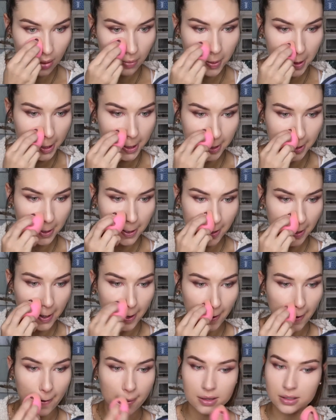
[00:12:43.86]
which
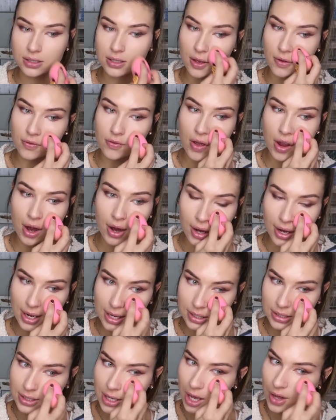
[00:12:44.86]
so far
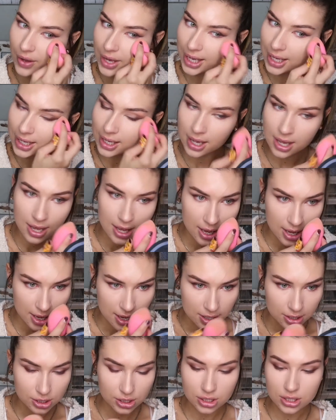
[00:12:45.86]
is going
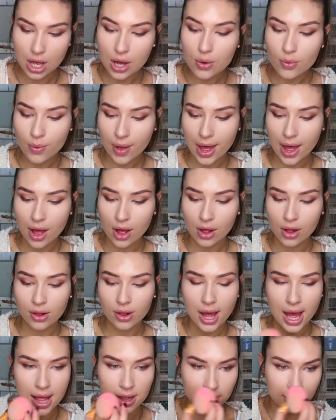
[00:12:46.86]
so
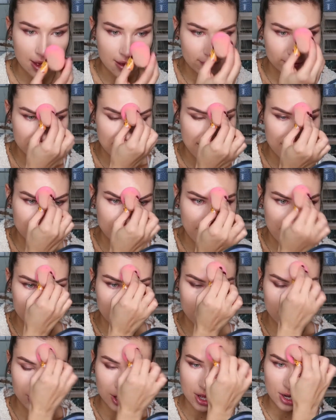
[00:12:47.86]
well. I love them.
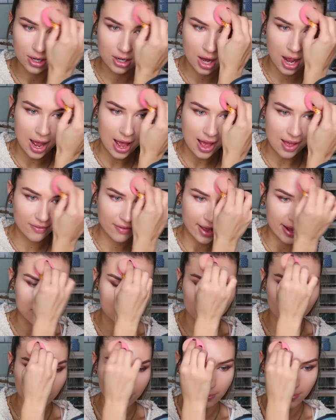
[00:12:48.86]
I could not have
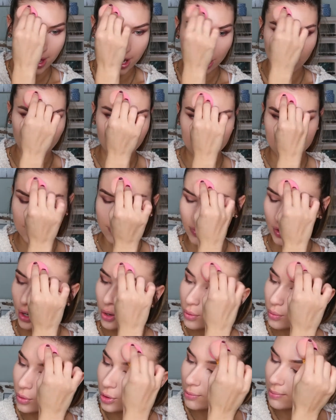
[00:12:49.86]
asked for better
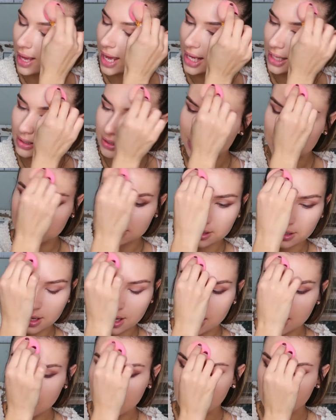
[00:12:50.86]
roommates,
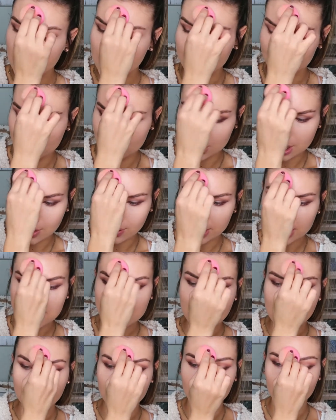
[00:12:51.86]
and I'm so
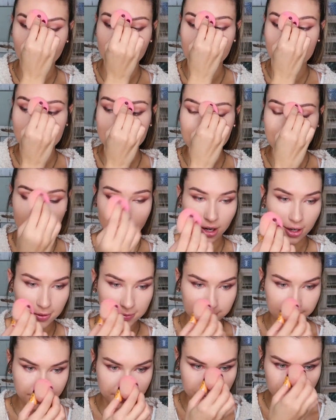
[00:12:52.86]
excited for this year.